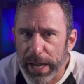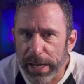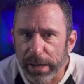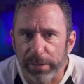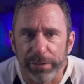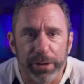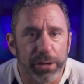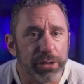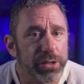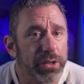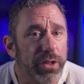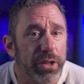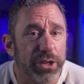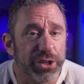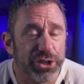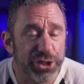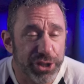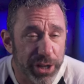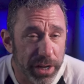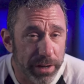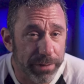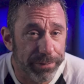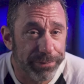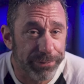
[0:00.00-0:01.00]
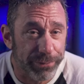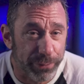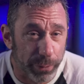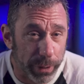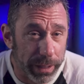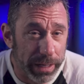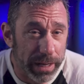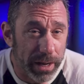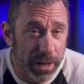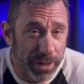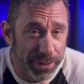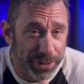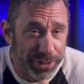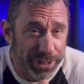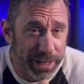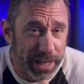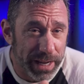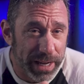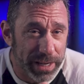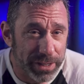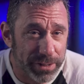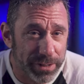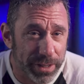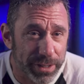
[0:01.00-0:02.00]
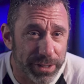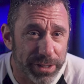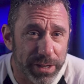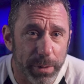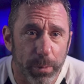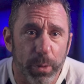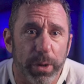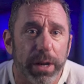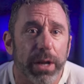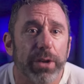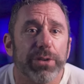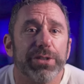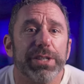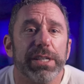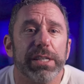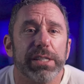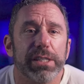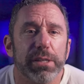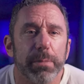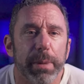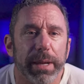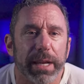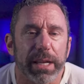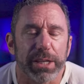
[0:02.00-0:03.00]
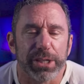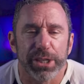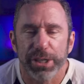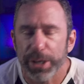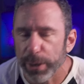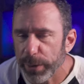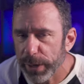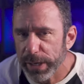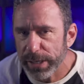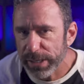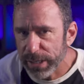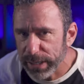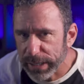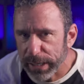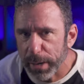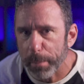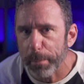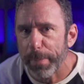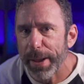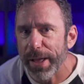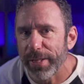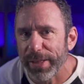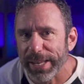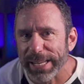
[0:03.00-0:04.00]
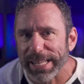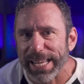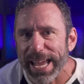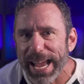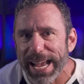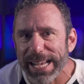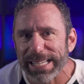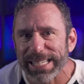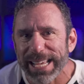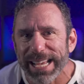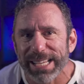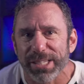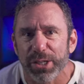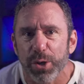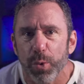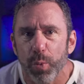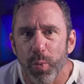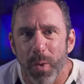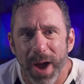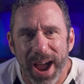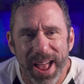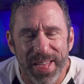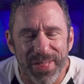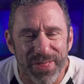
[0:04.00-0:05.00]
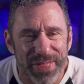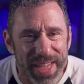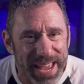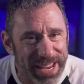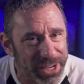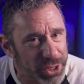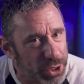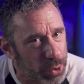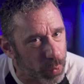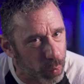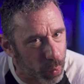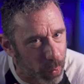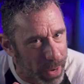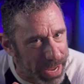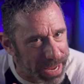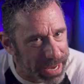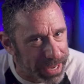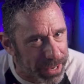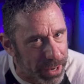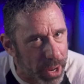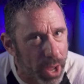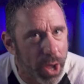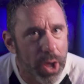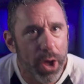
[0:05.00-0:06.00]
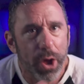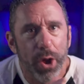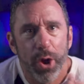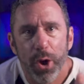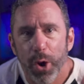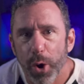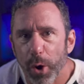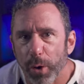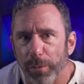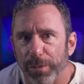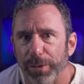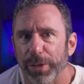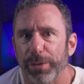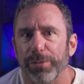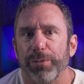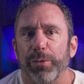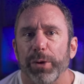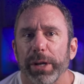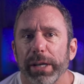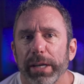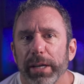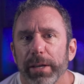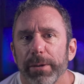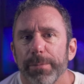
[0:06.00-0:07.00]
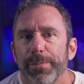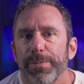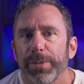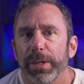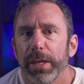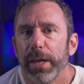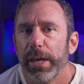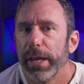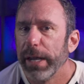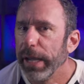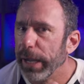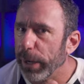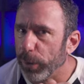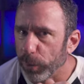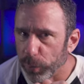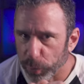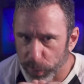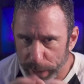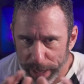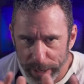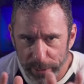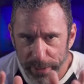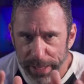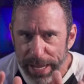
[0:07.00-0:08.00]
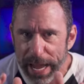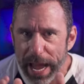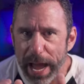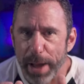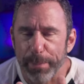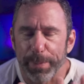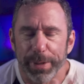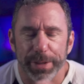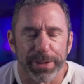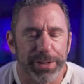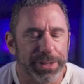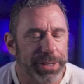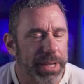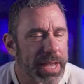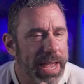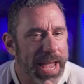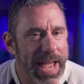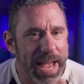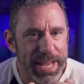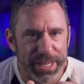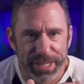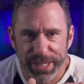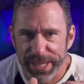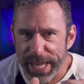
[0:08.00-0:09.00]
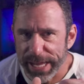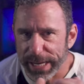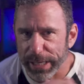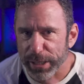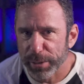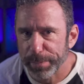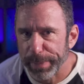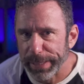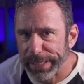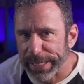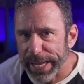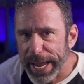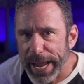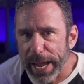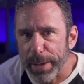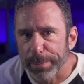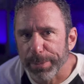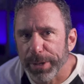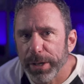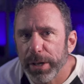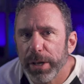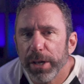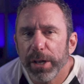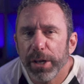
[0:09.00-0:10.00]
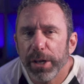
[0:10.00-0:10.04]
And if there's a legit freak on stage, then someone else needs to make a seriously compelling case as to why they should win over the freak. It rarely happens, aesthetics be damned.